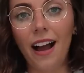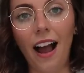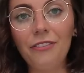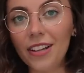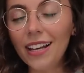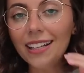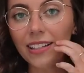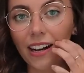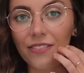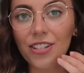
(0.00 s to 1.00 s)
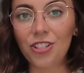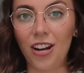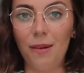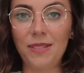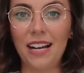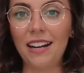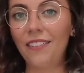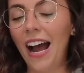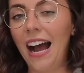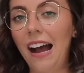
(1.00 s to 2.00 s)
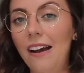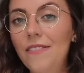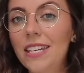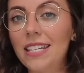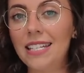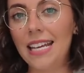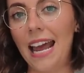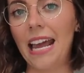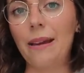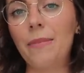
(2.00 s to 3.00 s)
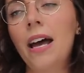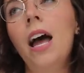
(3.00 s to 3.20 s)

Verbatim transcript: I feel like a lot of these shops kind of have the same